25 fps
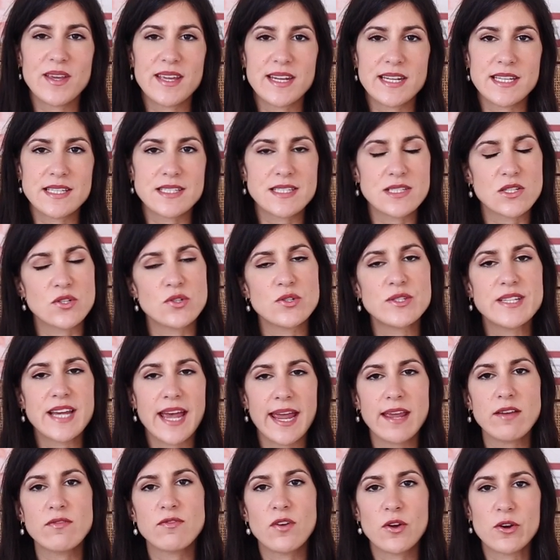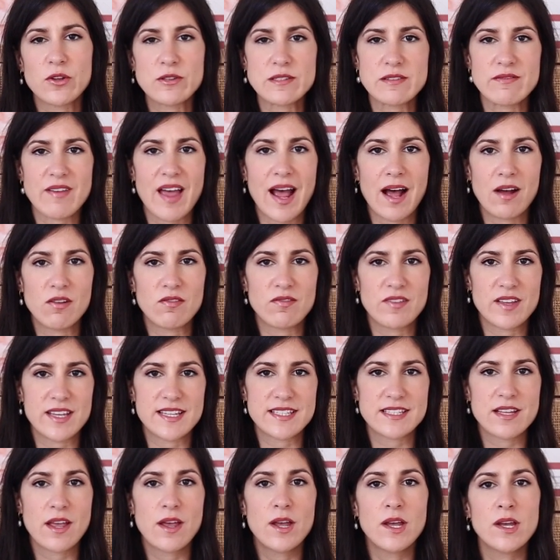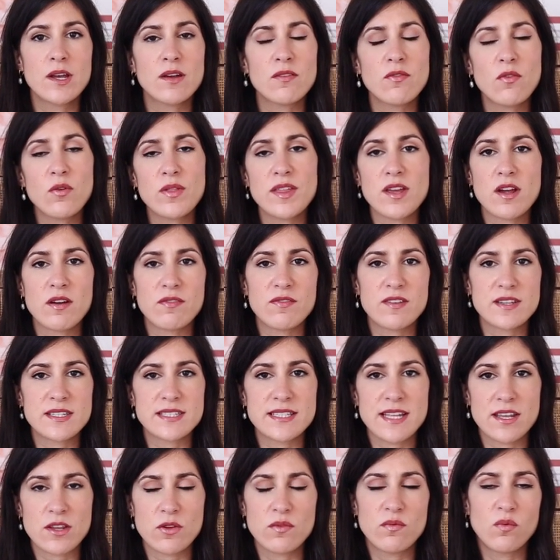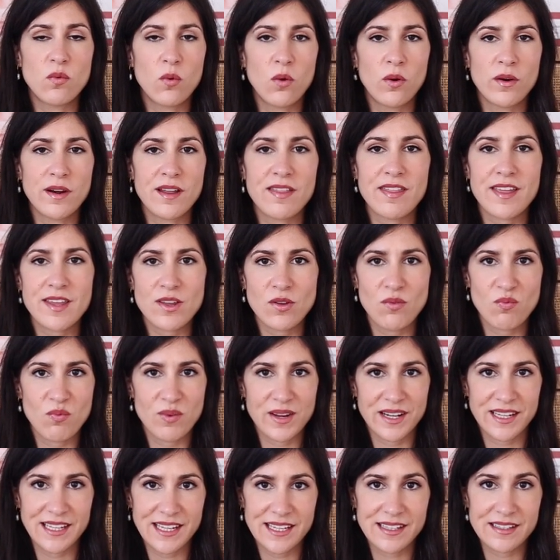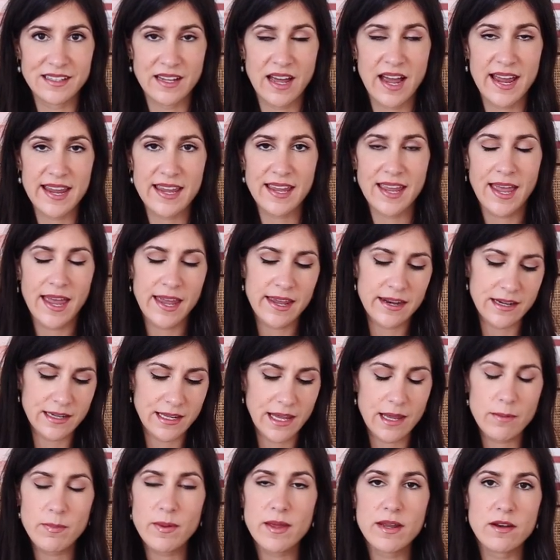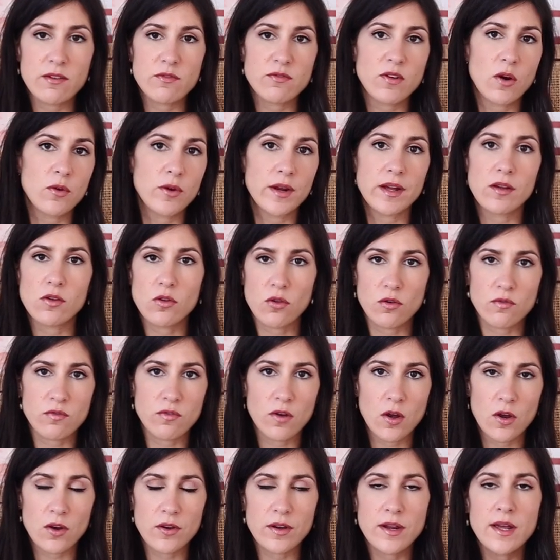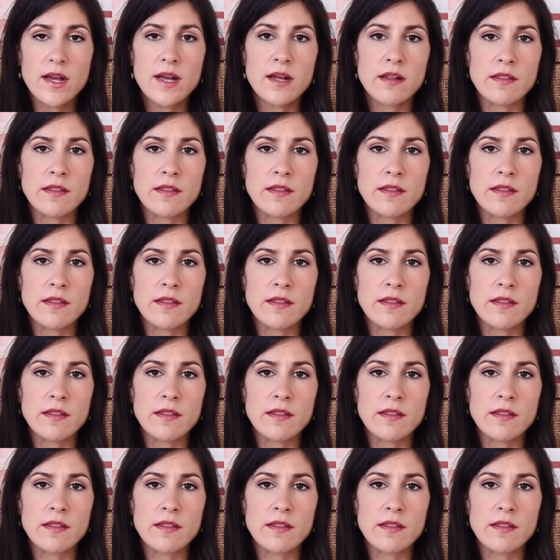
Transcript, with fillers: It is to take photos of outfits for the office that you've worn that you really like and keep it in a folder on your phone.